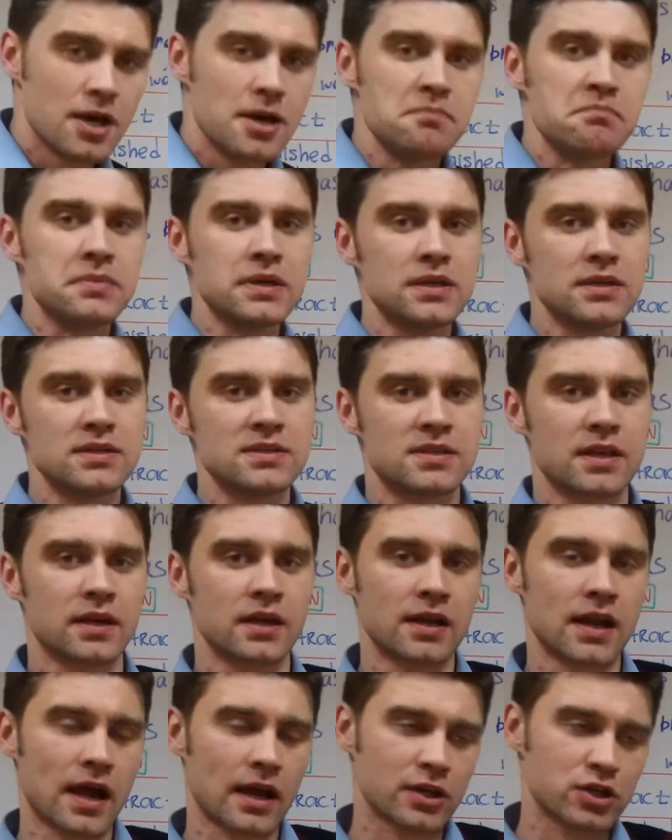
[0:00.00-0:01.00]
means that
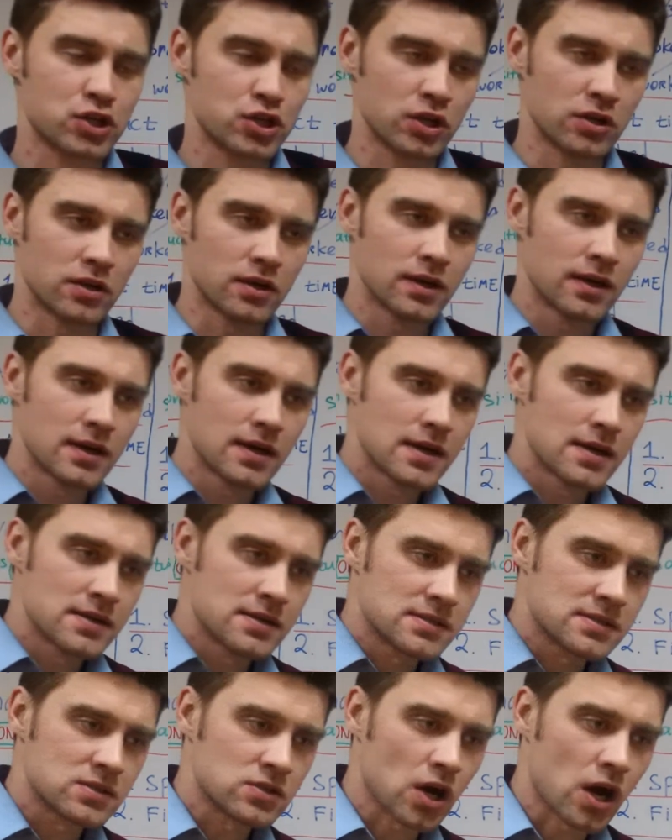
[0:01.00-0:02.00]
an action
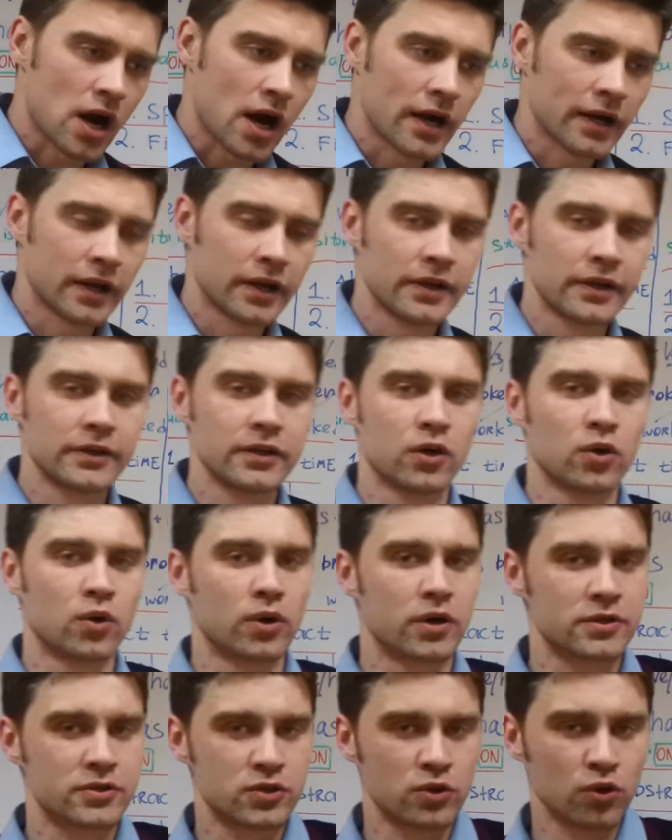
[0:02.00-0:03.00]
started
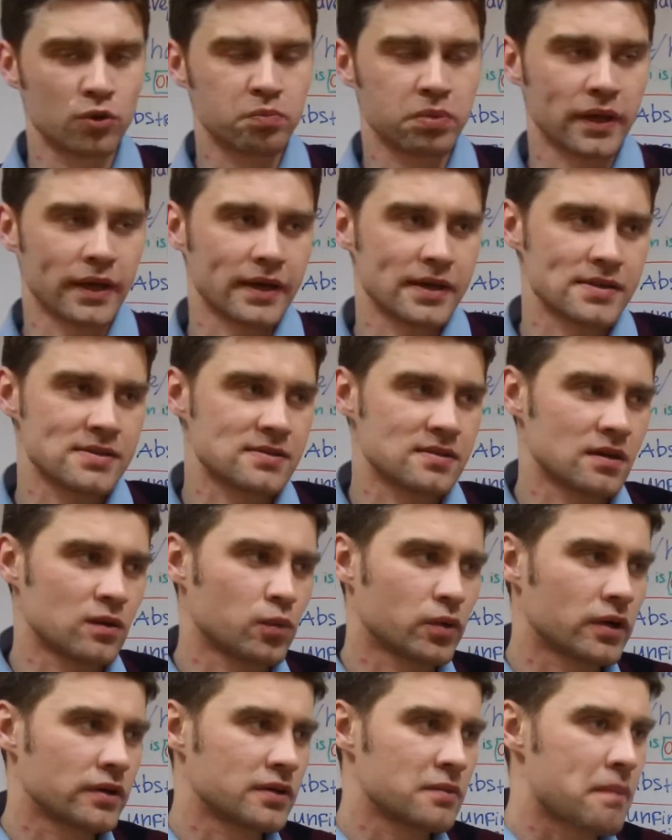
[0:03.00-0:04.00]
or took place
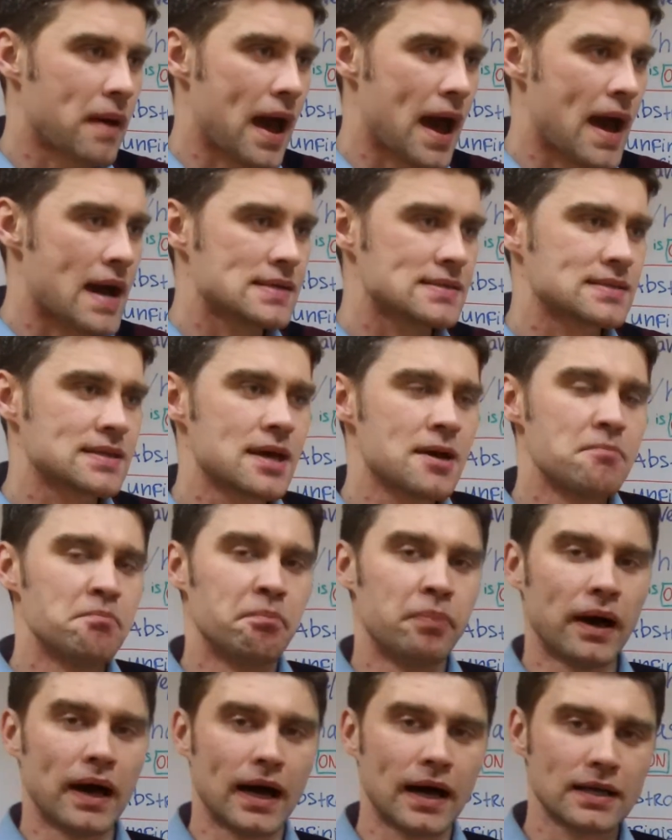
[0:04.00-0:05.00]
somewhere in the past,
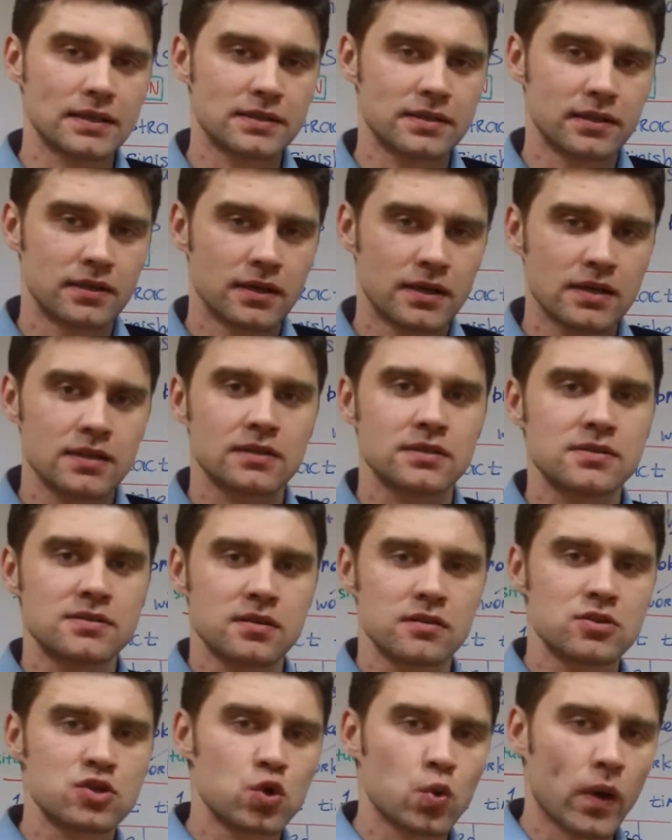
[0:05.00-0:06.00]
but the
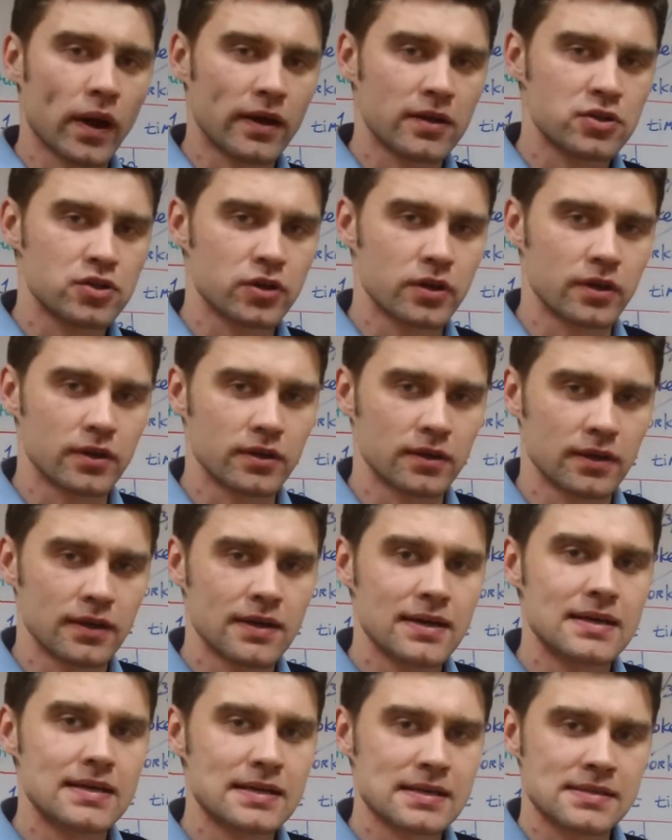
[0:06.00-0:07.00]
situation
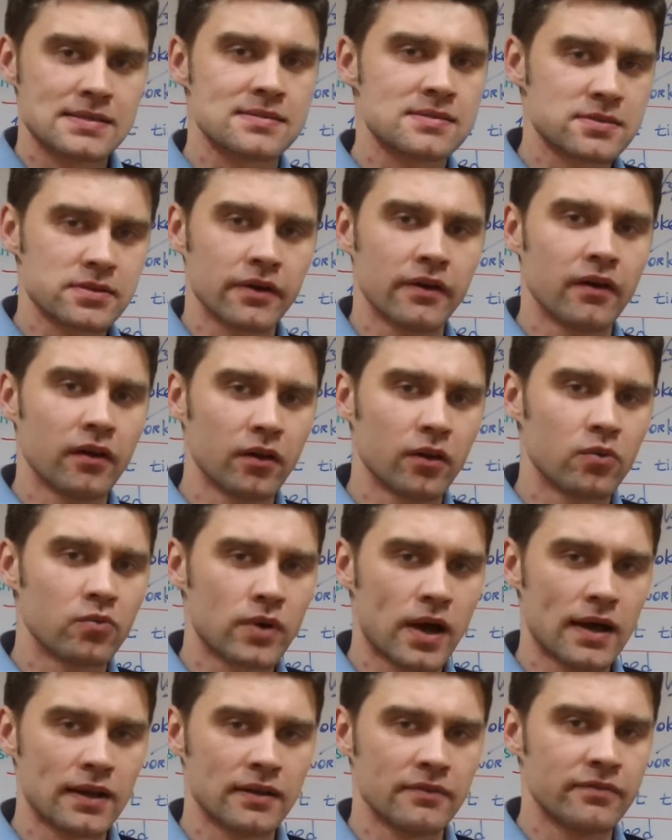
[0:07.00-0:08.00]
is still
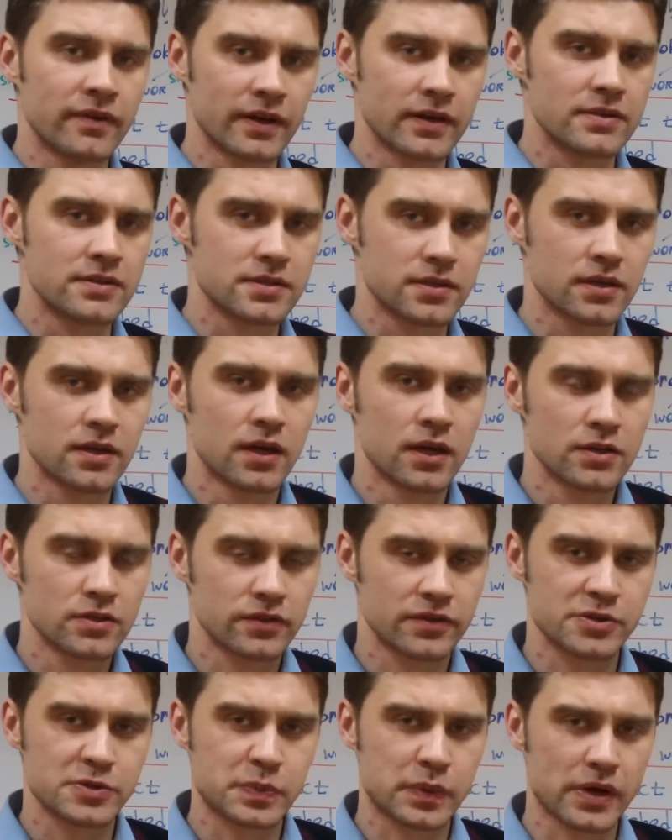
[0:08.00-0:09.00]
relevant to
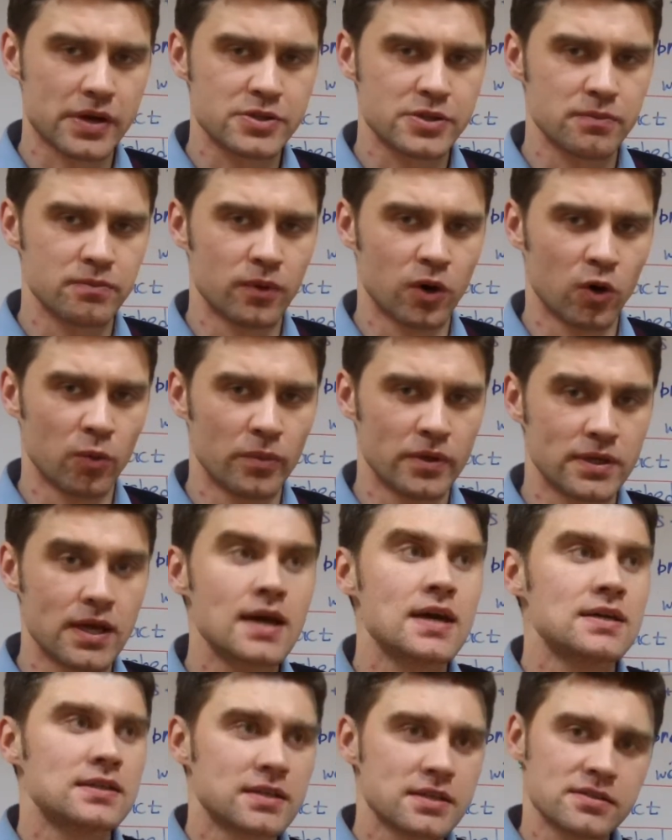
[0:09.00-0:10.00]
this present moment.
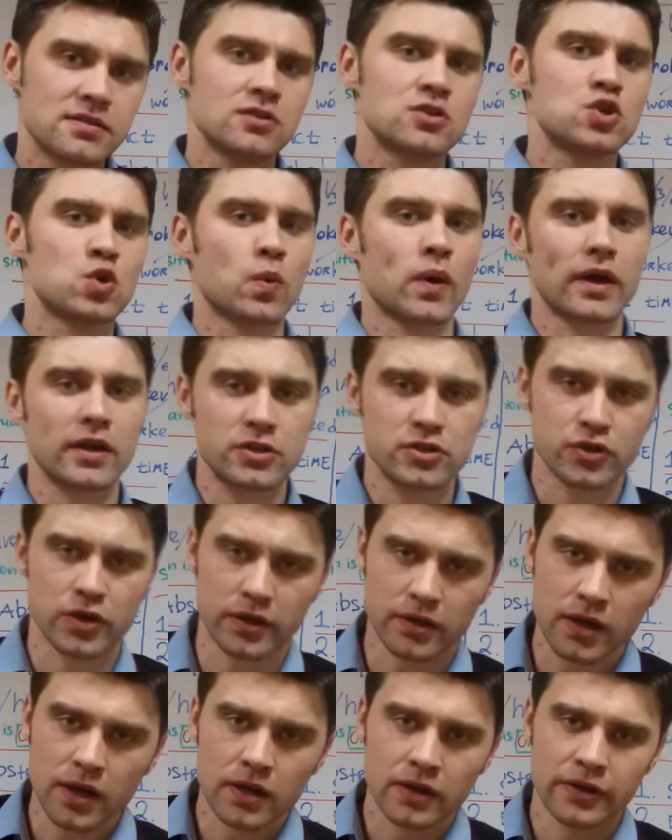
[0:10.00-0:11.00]
The
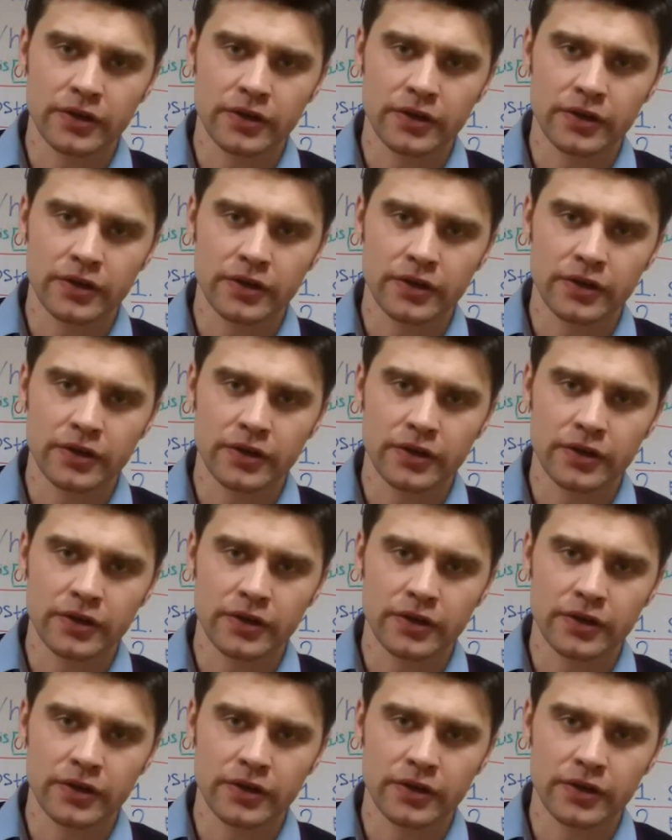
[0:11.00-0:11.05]
situation,